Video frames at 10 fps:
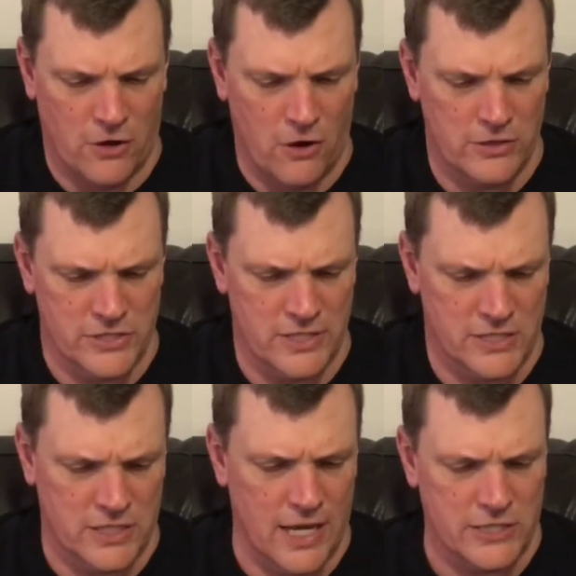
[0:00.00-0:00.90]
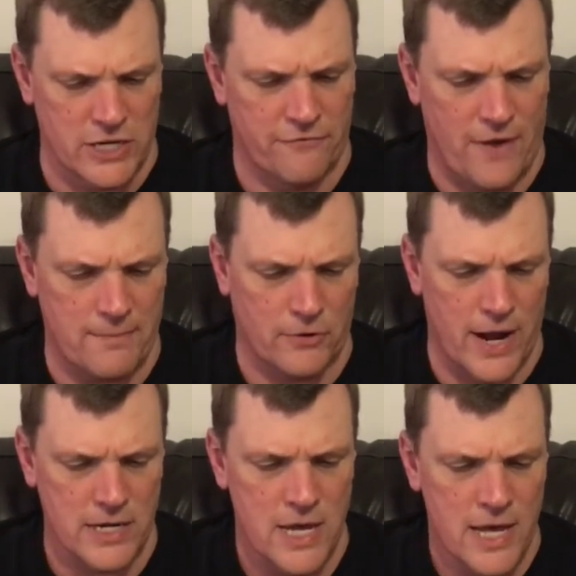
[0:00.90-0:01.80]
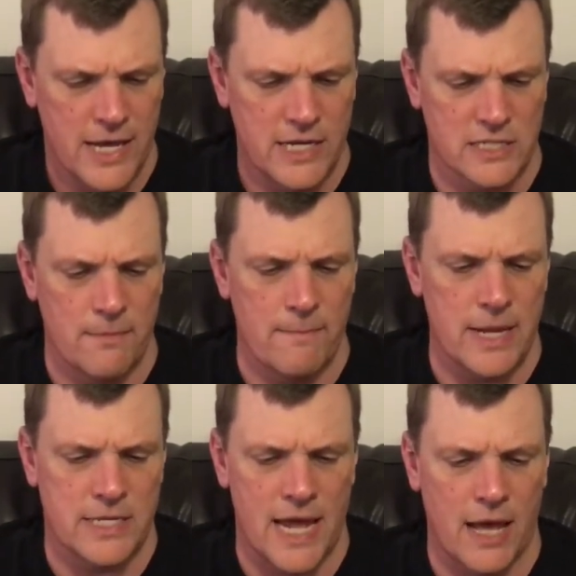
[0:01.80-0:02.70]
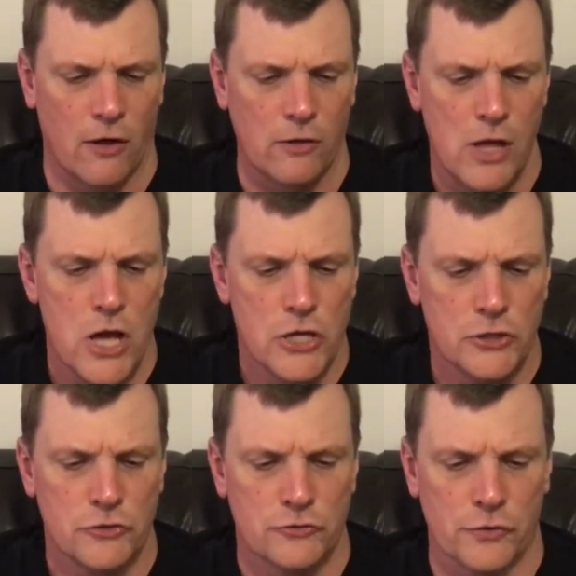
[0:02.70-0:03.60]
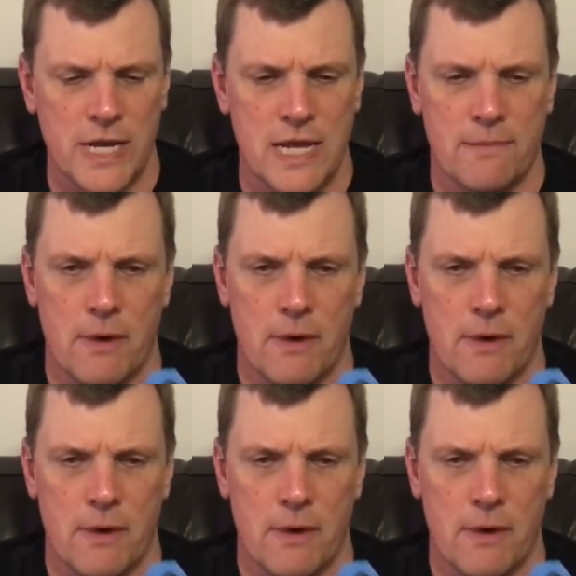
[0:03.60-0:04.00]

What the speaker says: cards in this collection, if I'm correct. It is the Mattel Dream